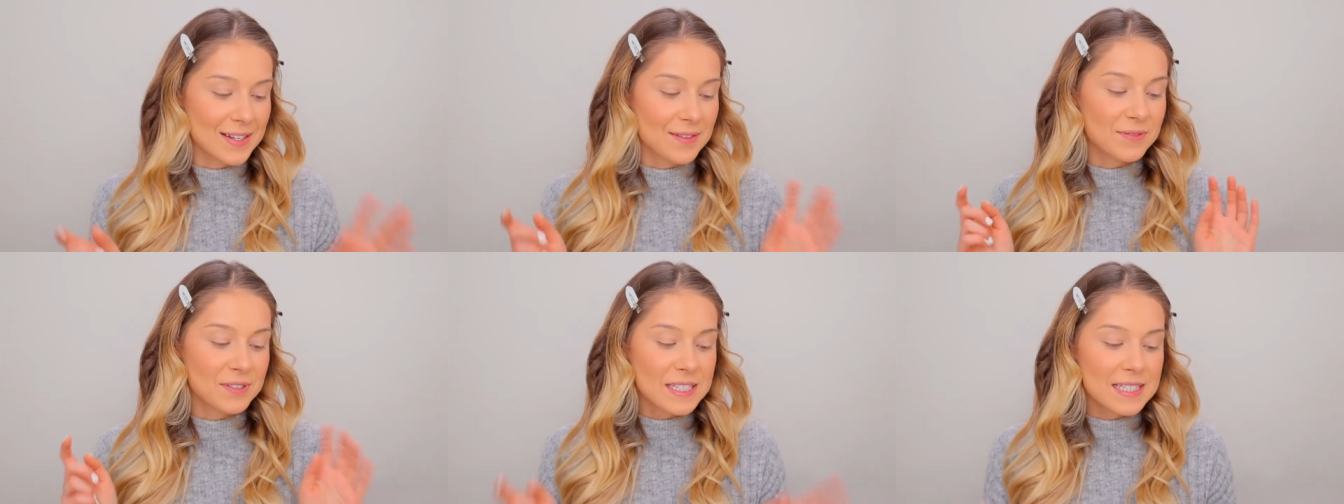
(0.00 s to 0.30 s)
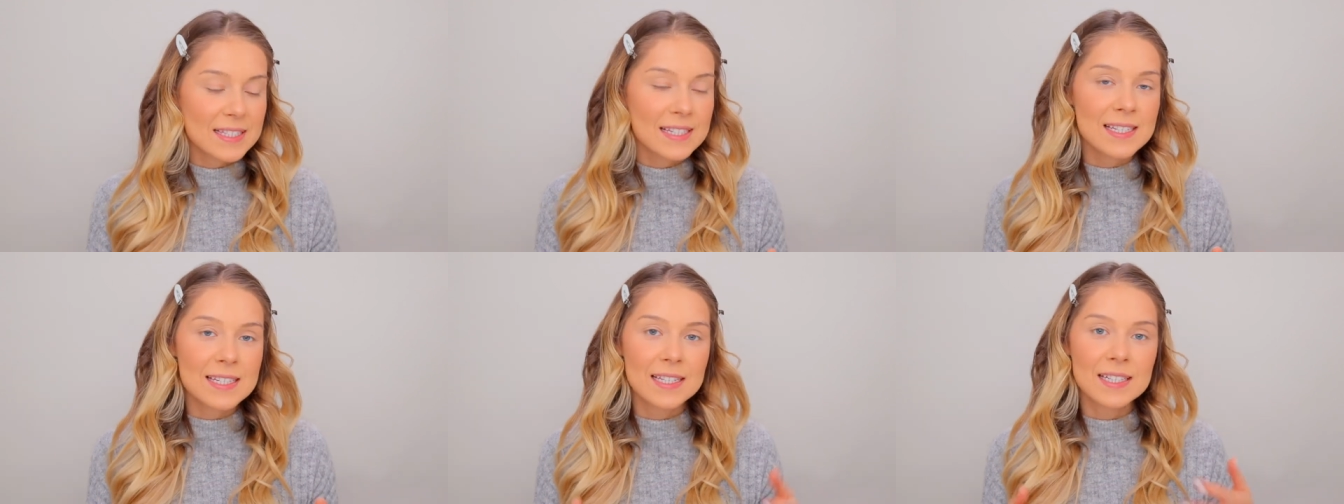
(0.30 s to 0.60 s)
I've
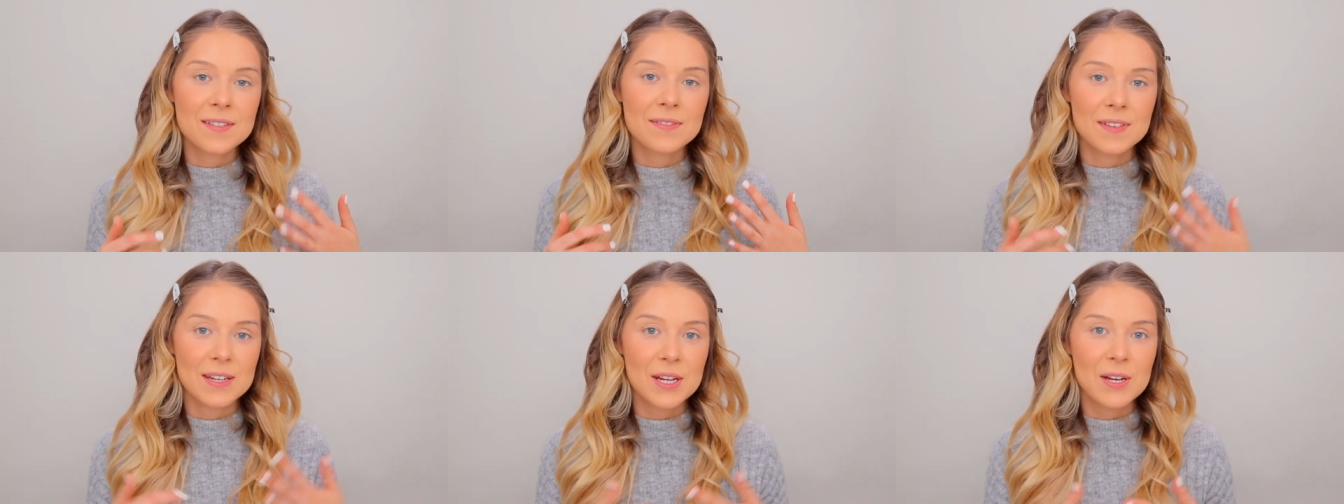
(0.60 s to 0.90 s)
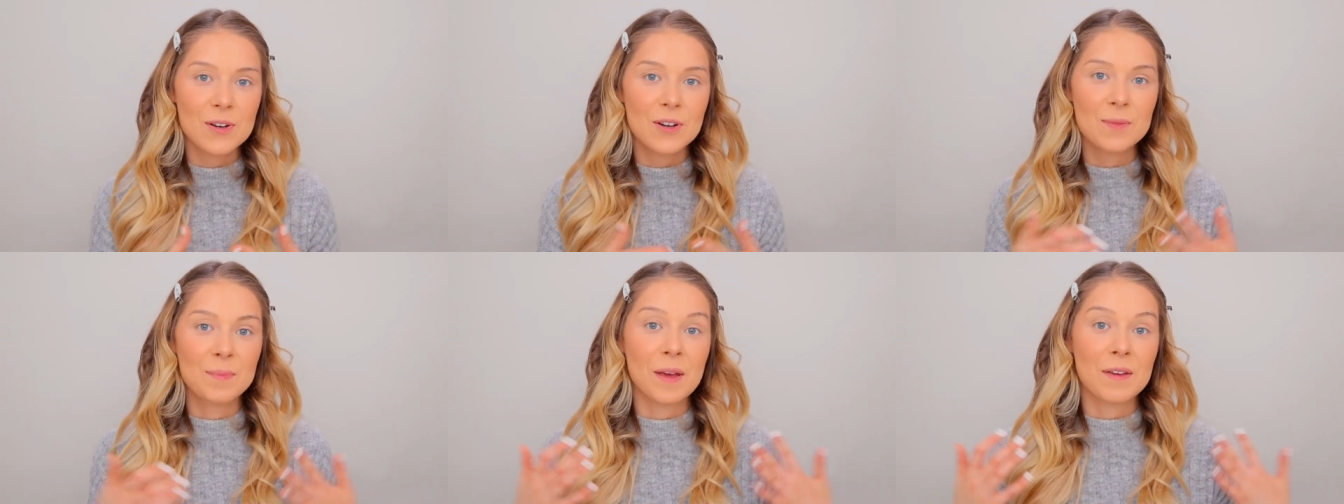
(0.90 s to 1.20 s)
recently done a
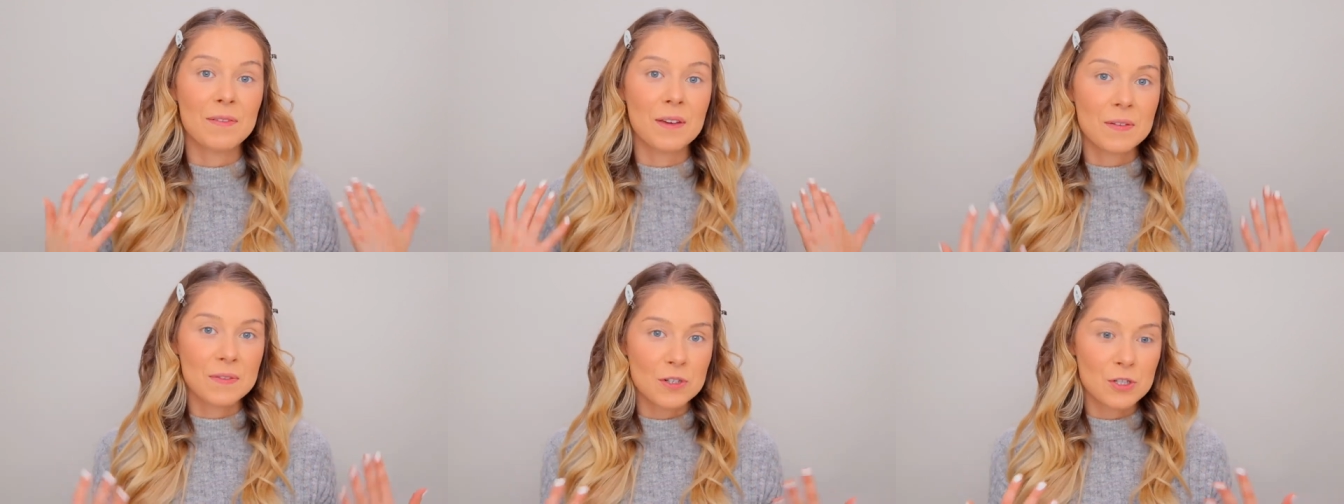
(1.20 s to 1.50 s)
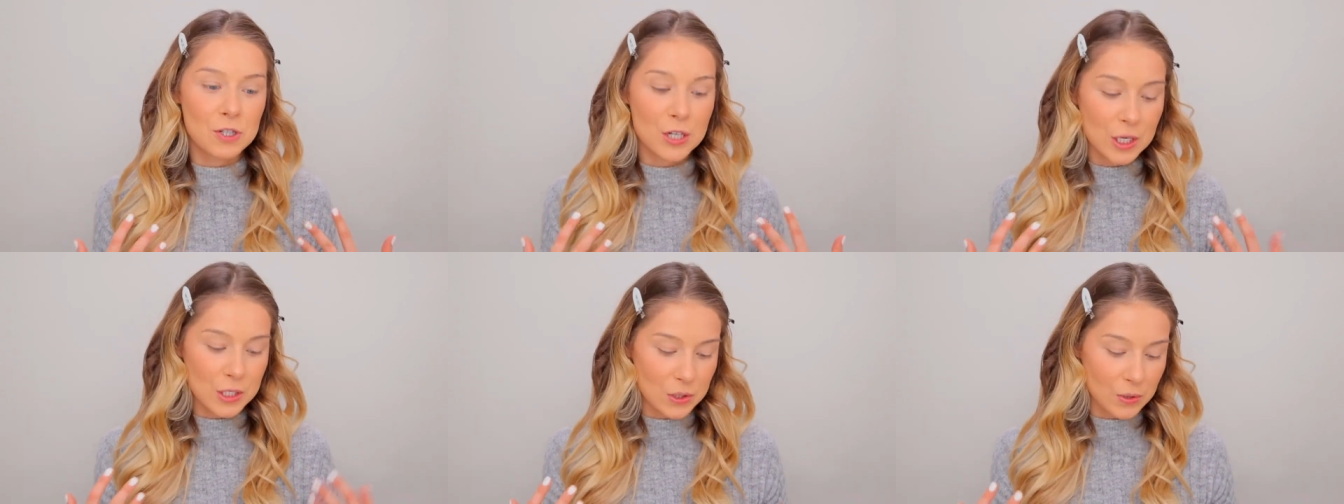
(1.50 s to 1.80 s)
video on my favorite
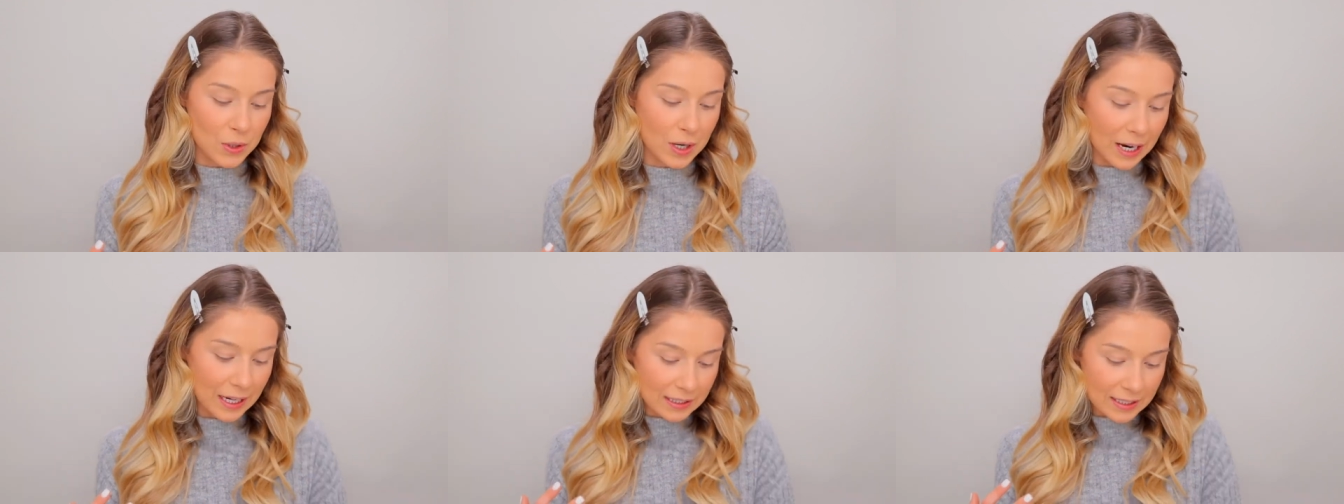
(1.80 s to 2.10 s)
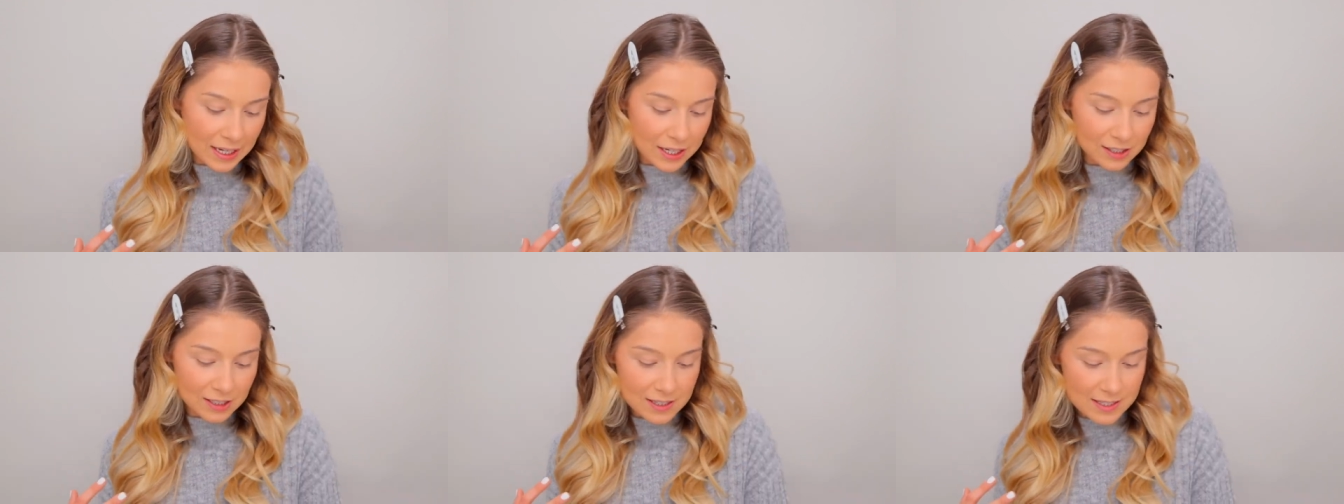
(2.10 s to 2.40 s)
drugstore
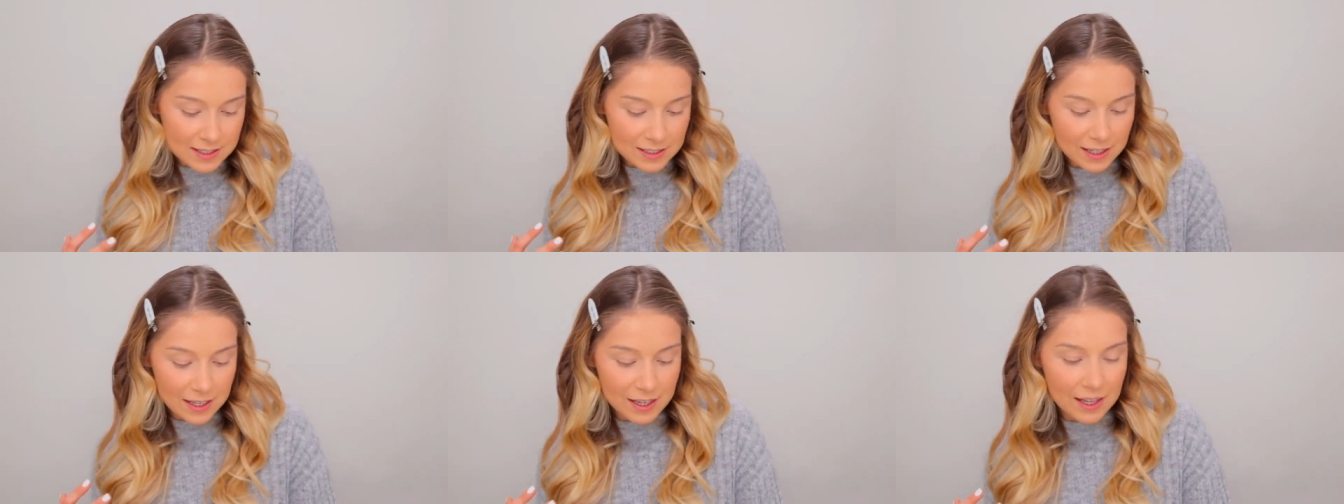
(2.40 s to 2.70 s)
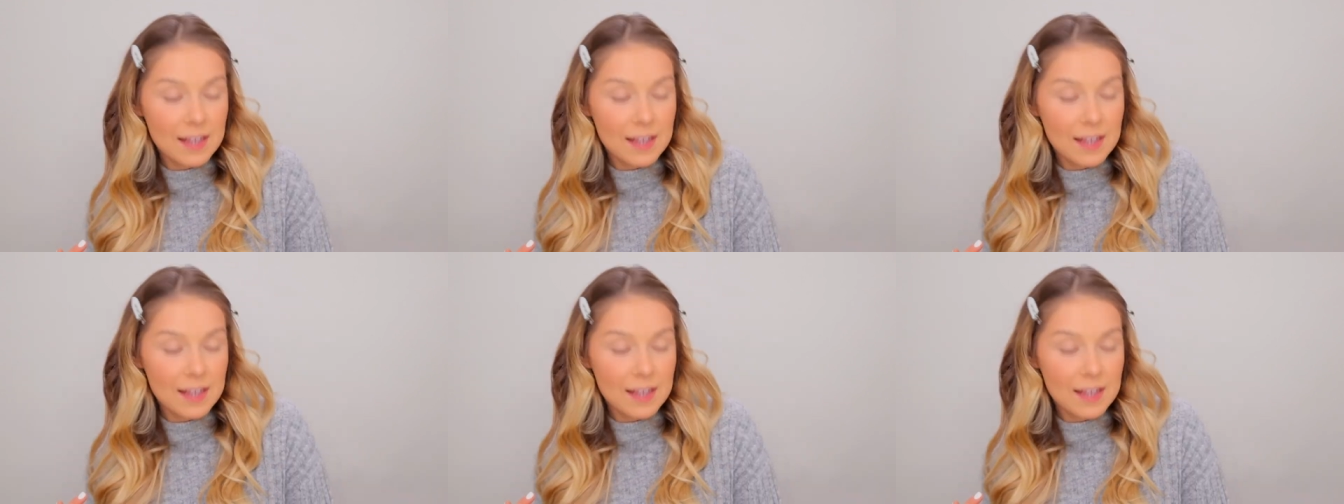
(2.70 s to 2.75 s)
highlighters,